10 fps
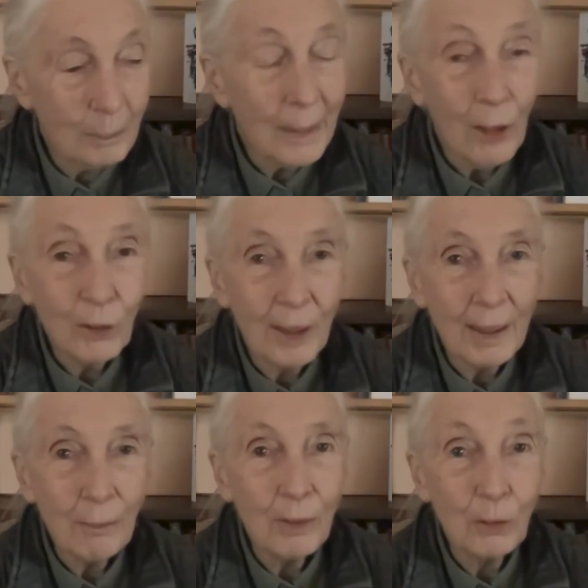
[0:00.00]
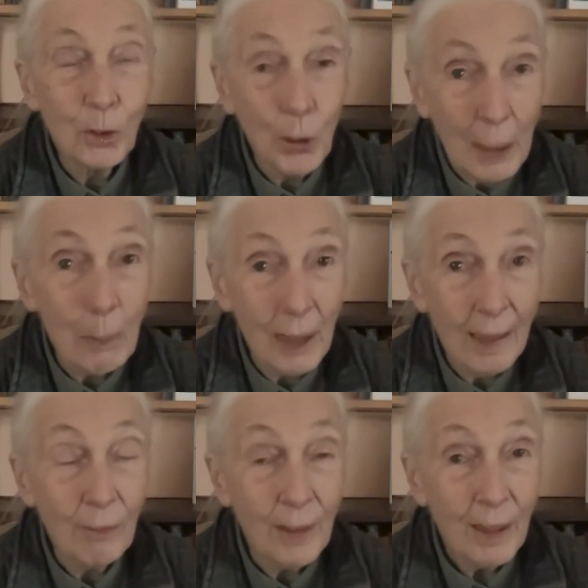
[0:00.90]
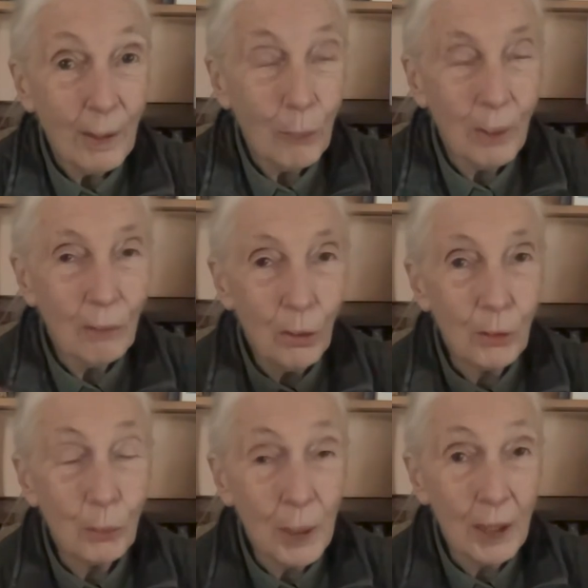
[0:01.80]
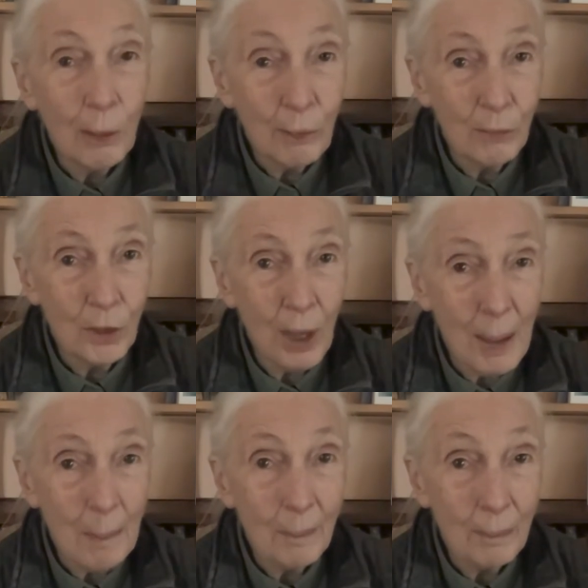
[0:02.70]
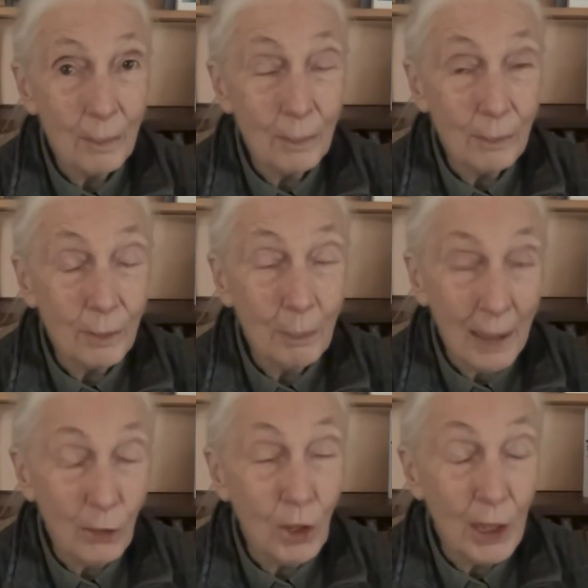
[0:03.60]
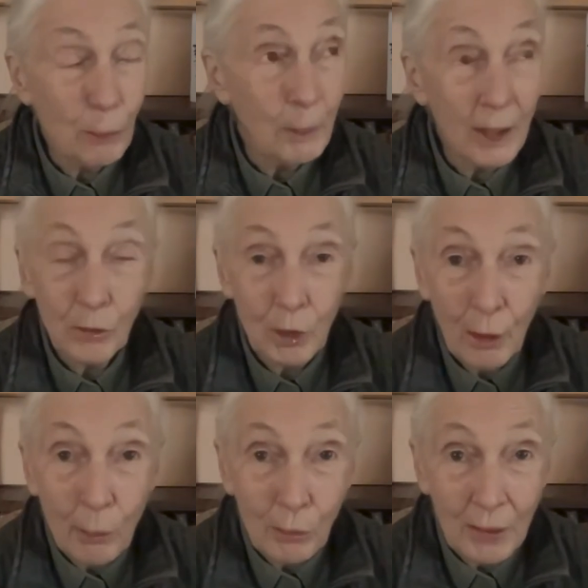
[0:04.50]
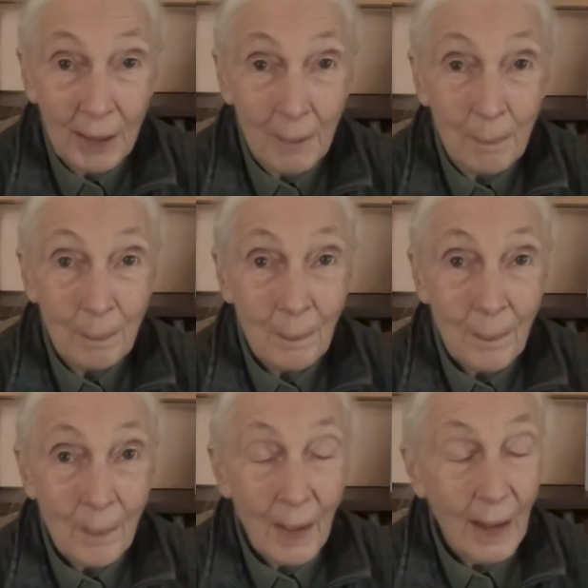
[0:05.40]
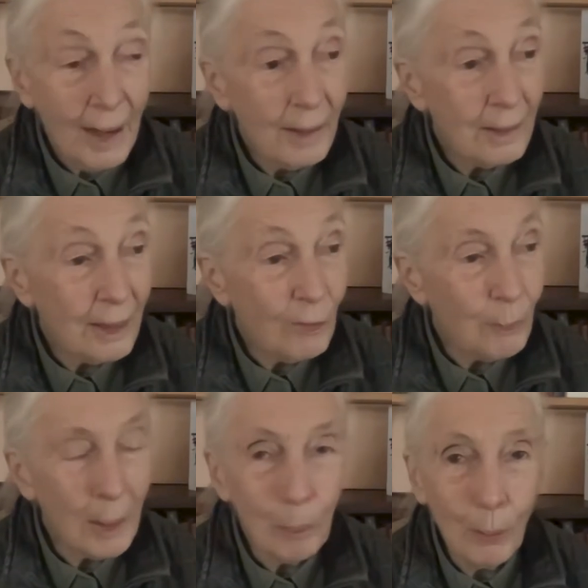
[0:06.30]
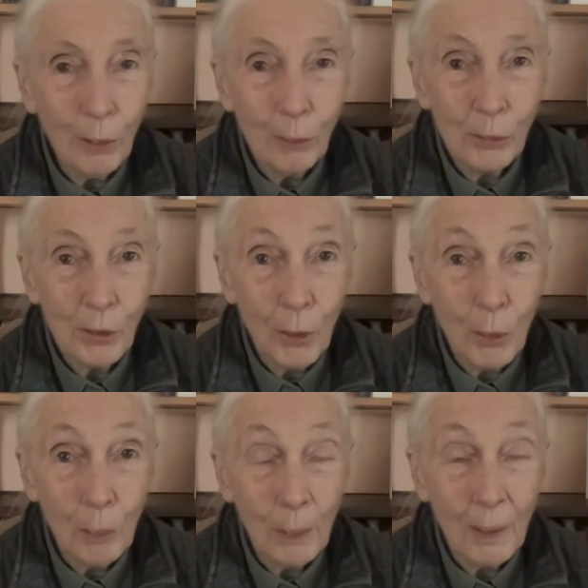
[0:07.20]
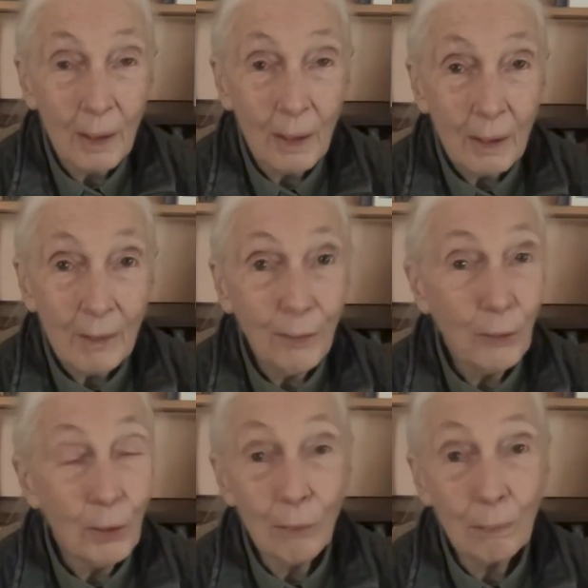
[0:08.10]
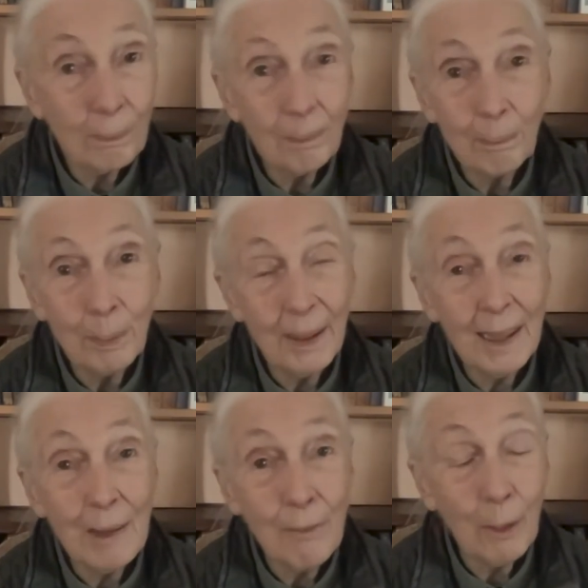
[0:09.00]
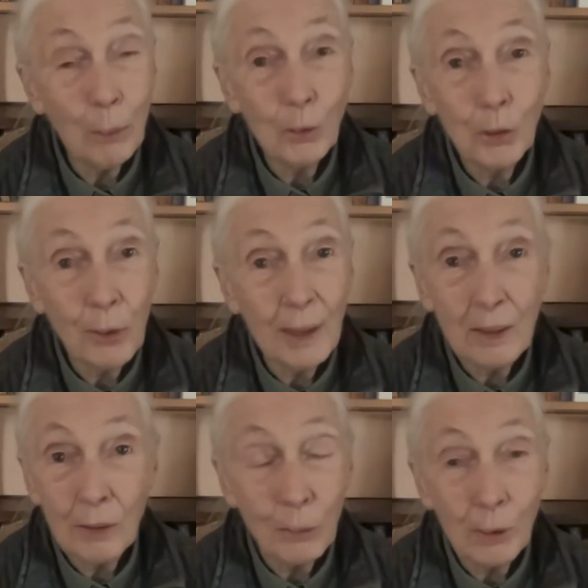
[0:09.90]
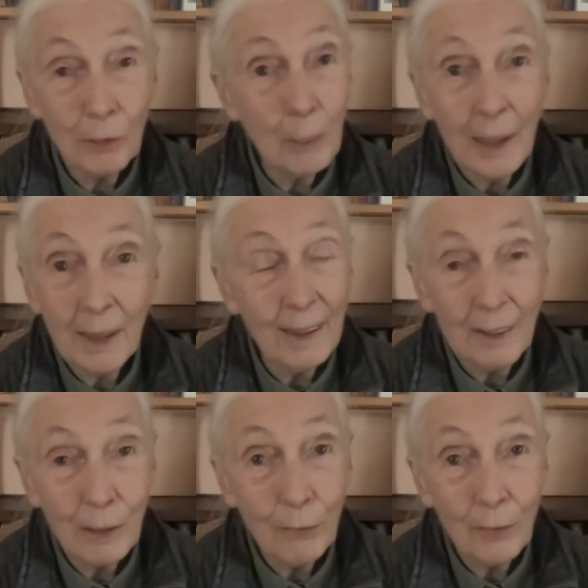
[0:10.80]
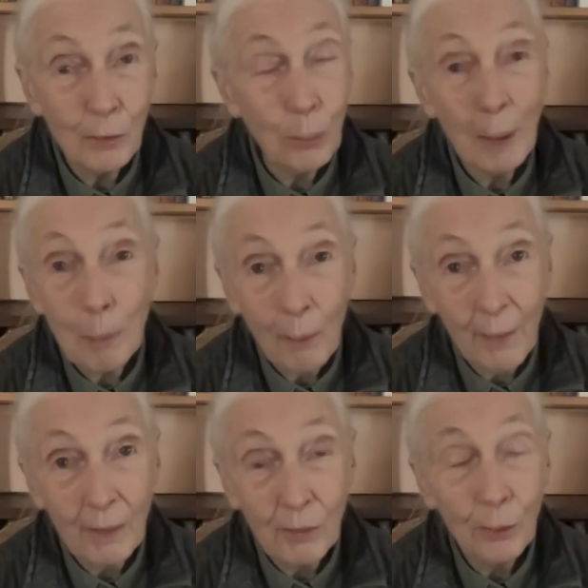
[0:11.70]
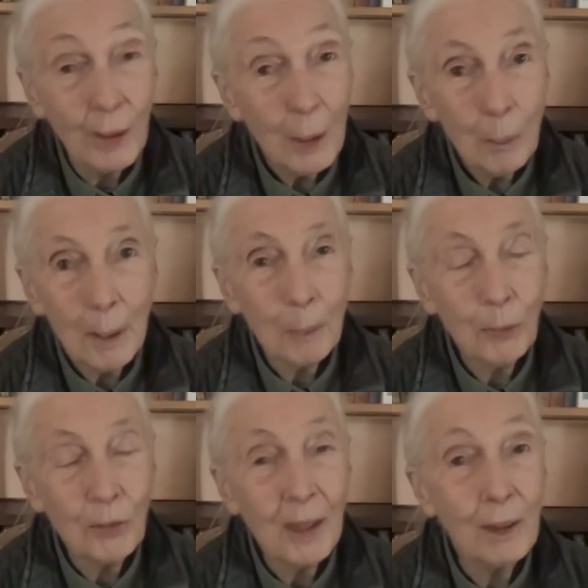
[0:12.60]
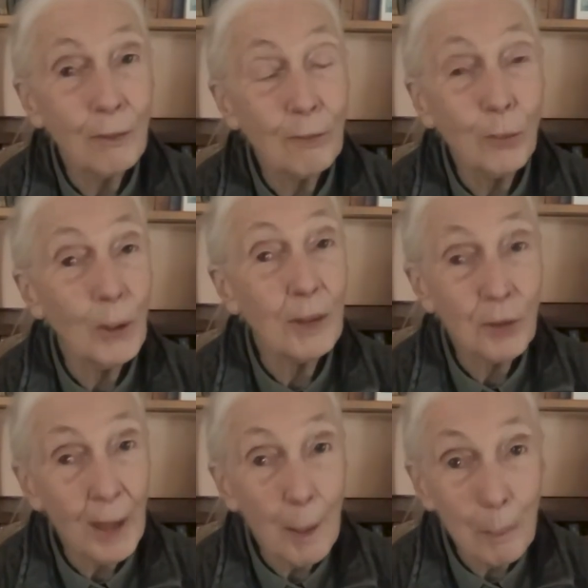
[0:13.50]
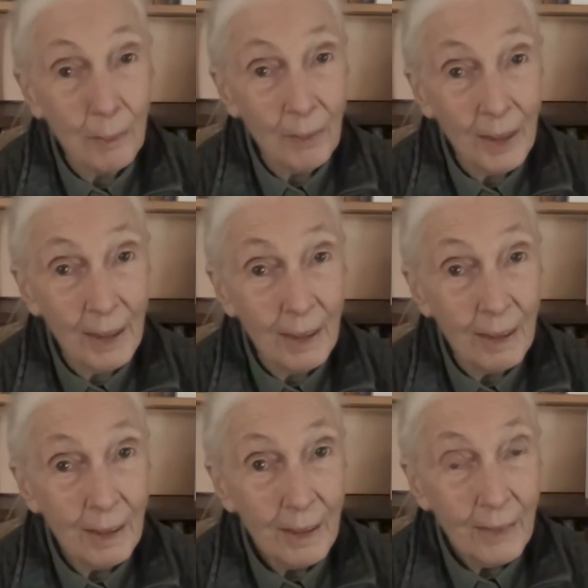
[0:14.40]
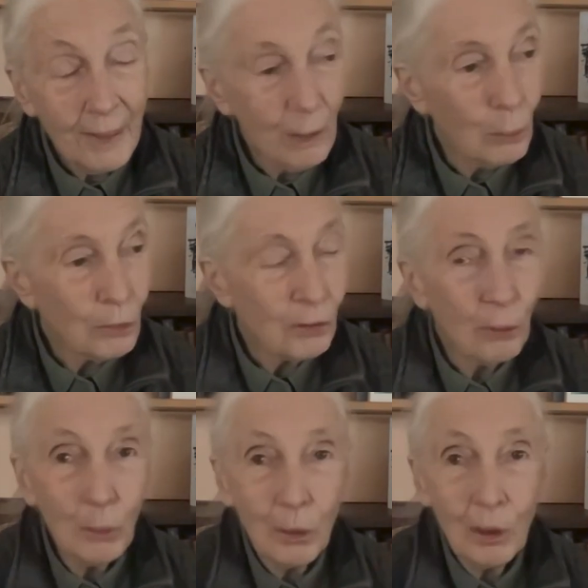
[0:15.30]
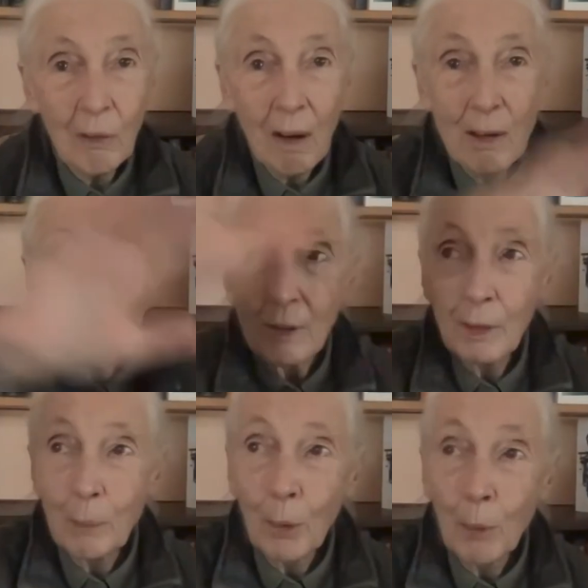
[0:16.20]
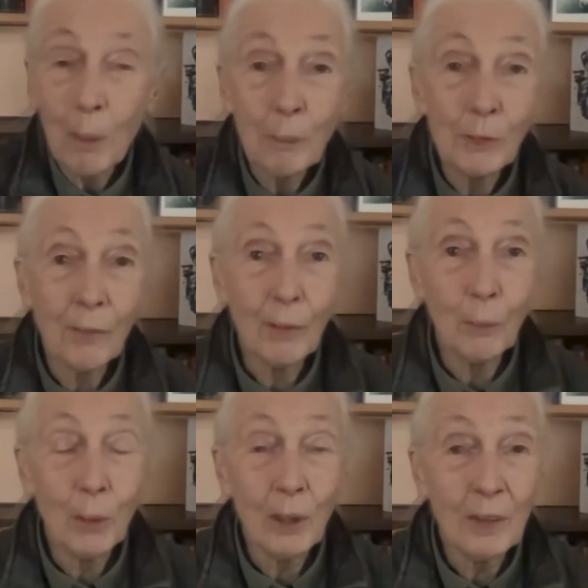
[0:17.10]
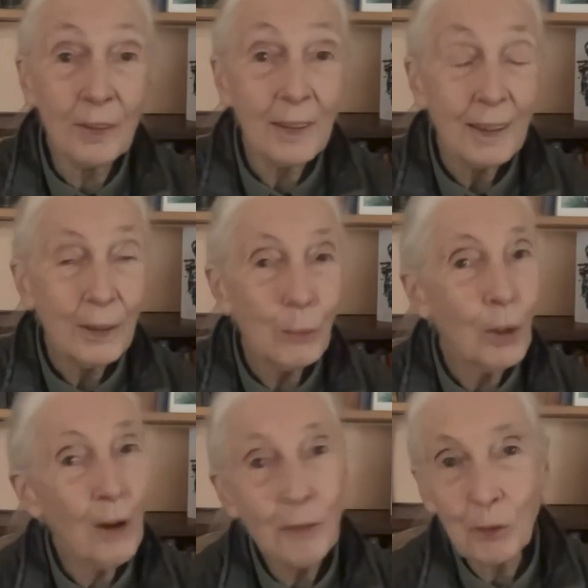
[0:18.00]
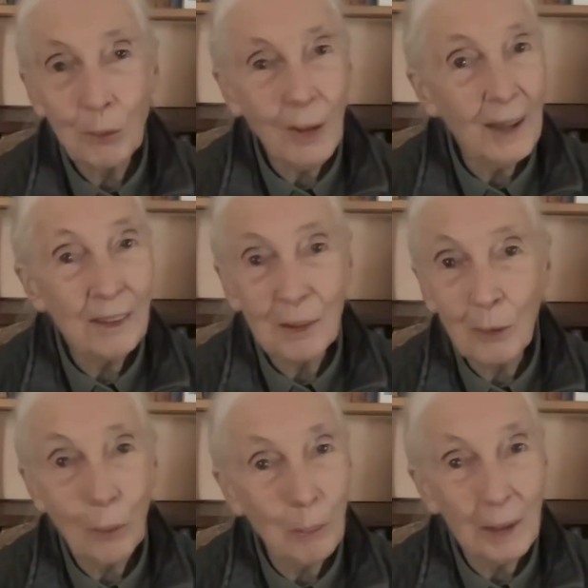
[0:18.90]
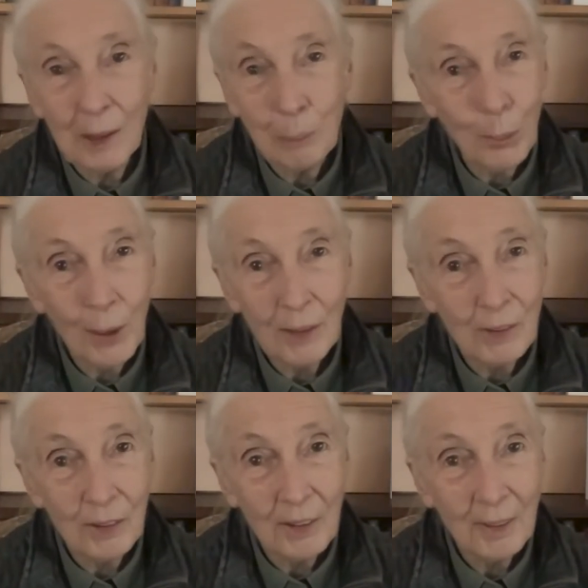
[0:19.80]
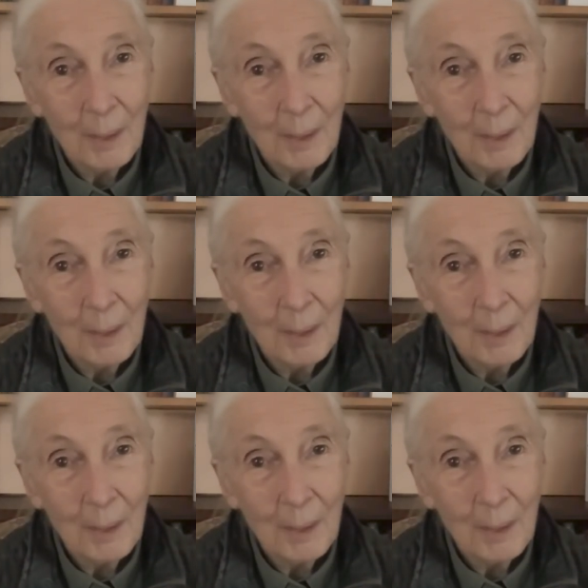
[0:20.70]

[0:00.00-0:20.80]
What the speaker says: Because I truly believe that we've got a window of time to make change, but it's closing. And if people lose hope, if you don't believe that what you're going to do is making a difference, why bother? So people tend to fall into apathy. They also look around at the problems of the world. You can't do that and not be depressed.